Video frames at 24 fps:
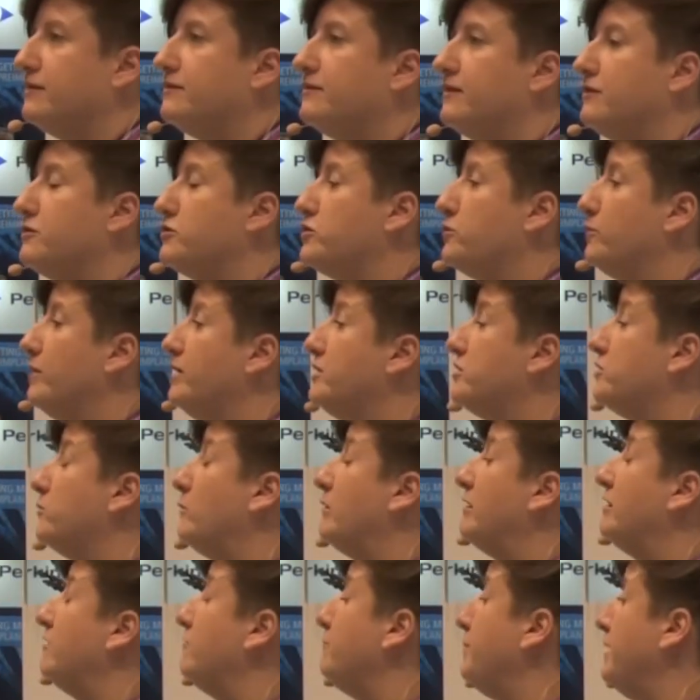a situation
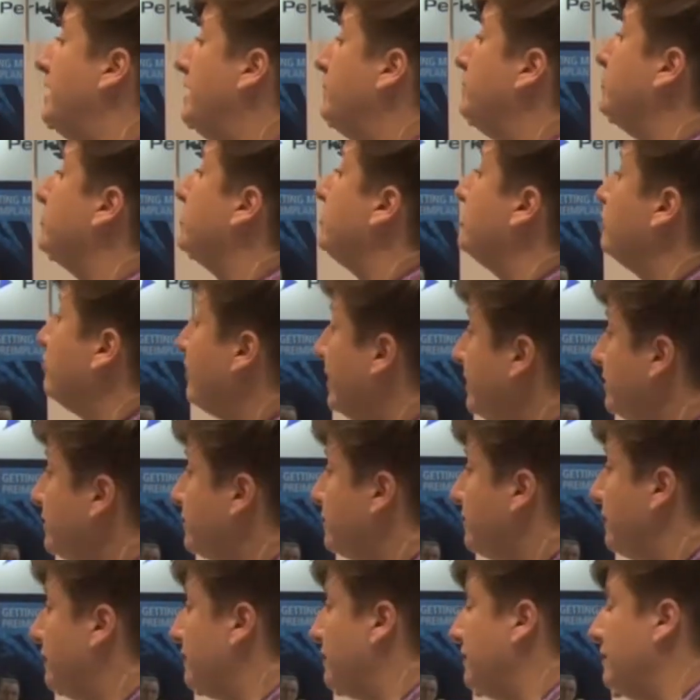where they've been able to
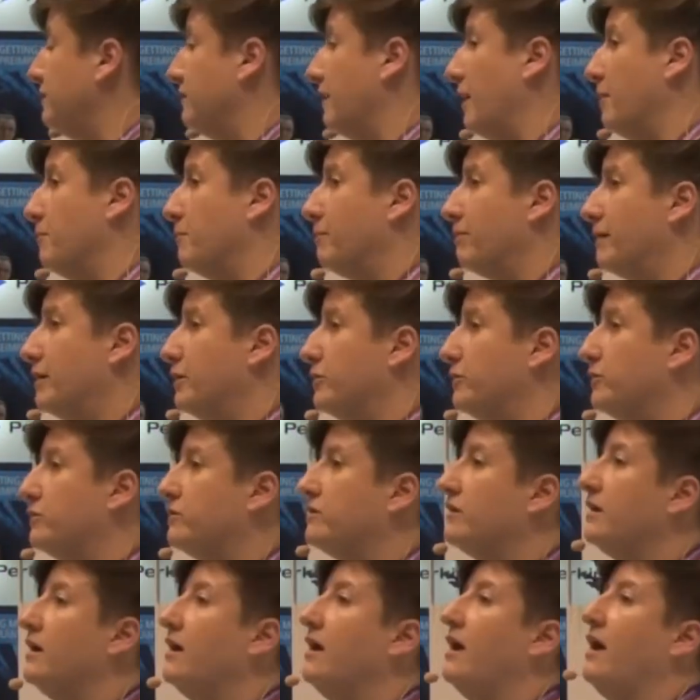transfer these
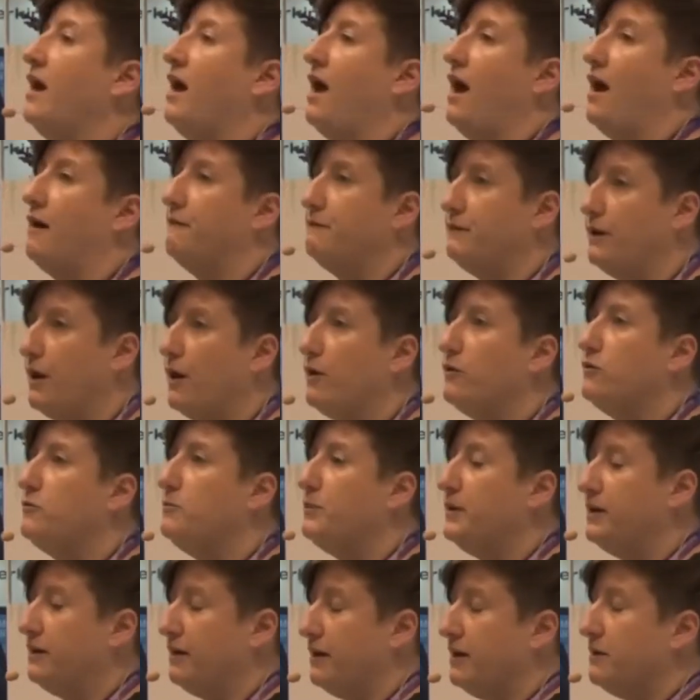embryos have now
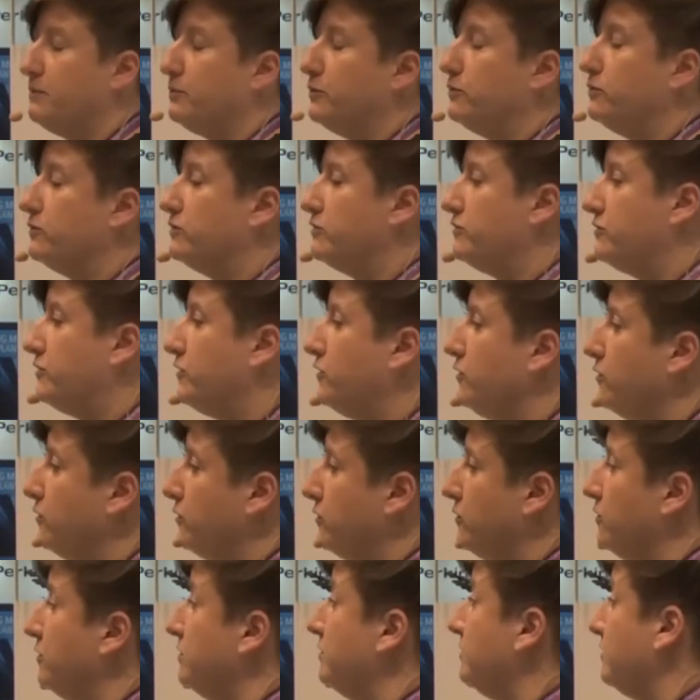been able
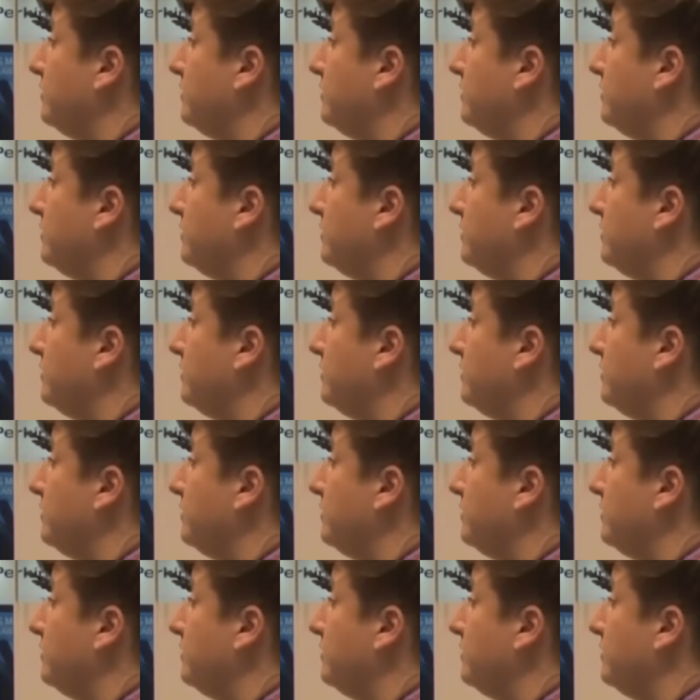to